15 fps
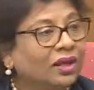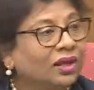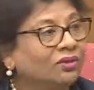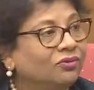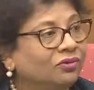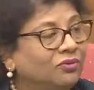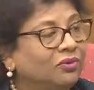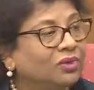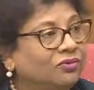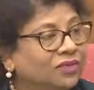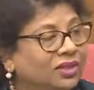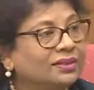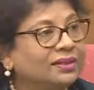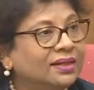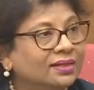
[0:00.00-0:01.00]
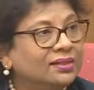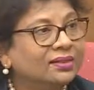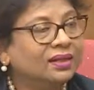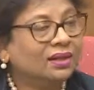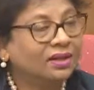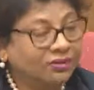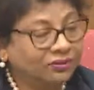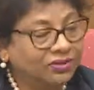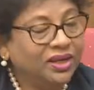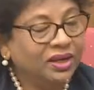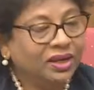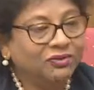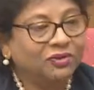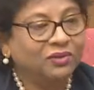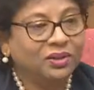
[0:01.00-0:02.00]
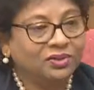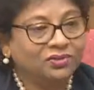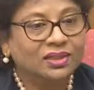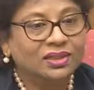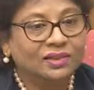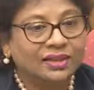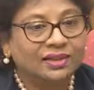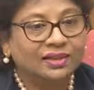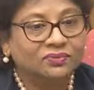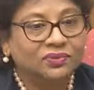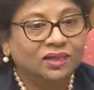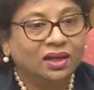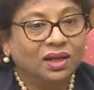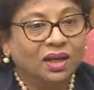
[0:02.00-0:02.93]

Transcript: from the West as FDI from the West as well.